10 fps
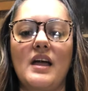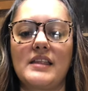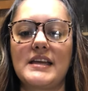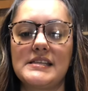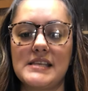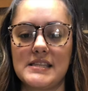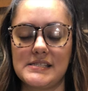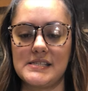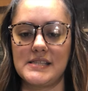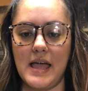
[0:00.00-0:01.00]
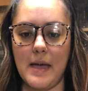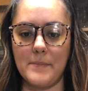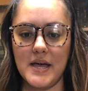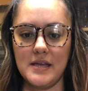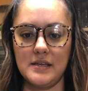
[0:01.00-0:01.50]
like I said, this is the
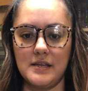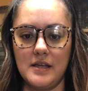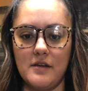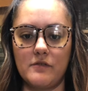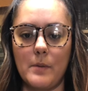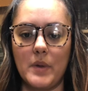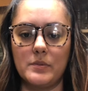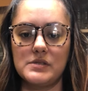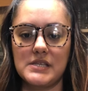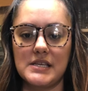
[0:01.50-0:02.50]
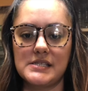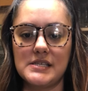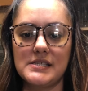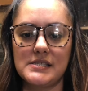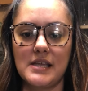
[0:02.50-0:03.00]
Emma from Bubbles
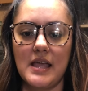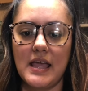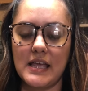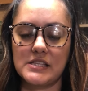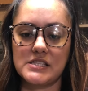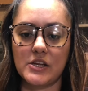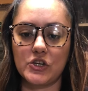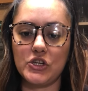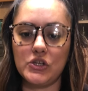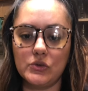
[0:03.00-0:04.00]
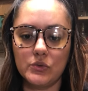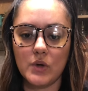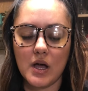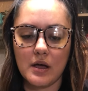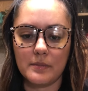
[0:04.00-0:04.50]
Kisses. It's their
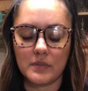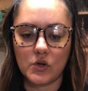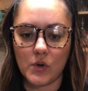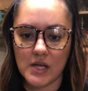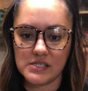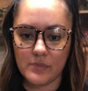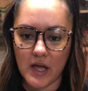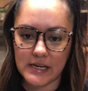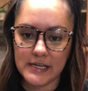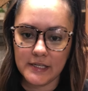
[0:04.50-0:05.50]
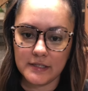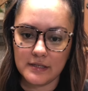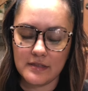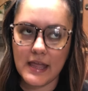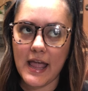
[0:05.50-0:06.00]
new um, crossbody
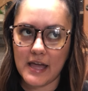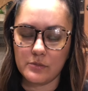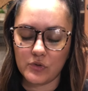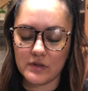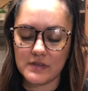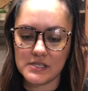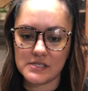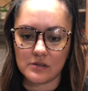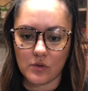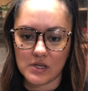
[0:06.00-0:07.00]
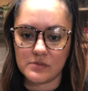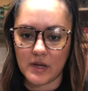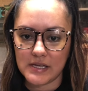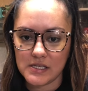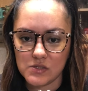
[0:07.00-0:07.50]
they had a previous
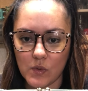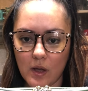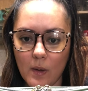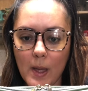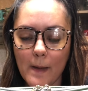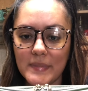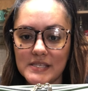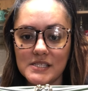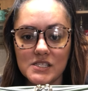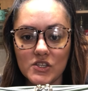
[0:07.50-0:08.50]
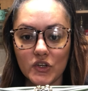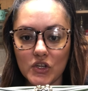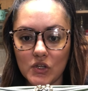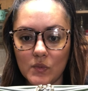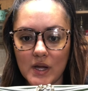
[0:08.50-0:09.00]
crossbody as well. This is their
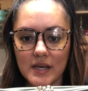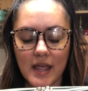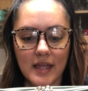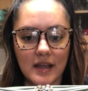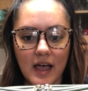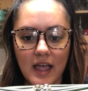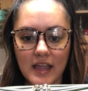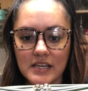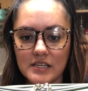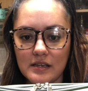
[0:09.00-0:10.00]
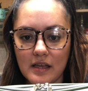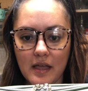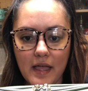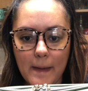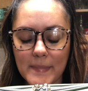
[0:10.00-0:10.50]
new one and I
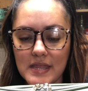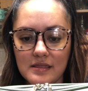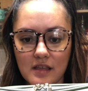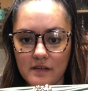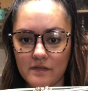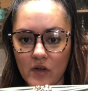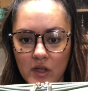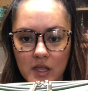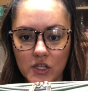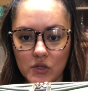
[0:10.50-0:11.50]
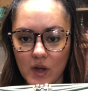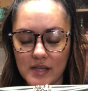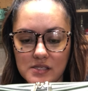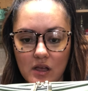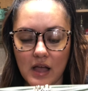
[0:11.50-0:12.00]
am in love, you
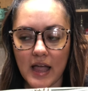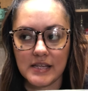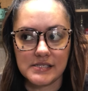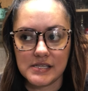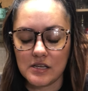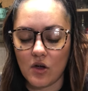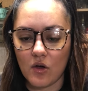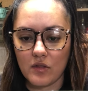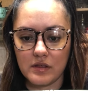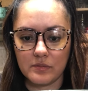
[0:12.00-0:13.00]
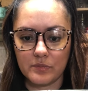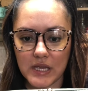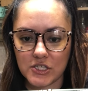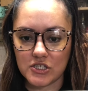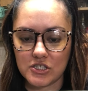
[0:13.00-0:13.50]
guys. I seen all the
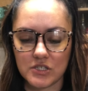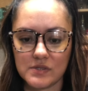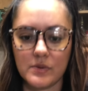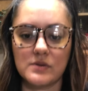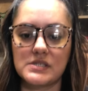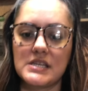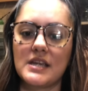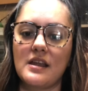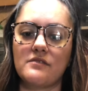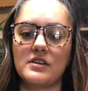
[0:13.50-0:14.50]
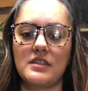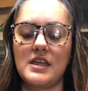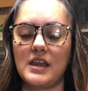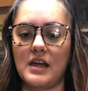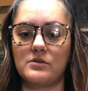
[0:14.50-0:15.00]
pictures she was posting and
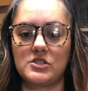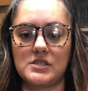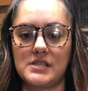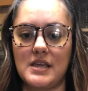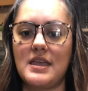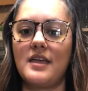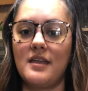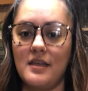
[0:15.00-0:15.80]
everything and I was just like,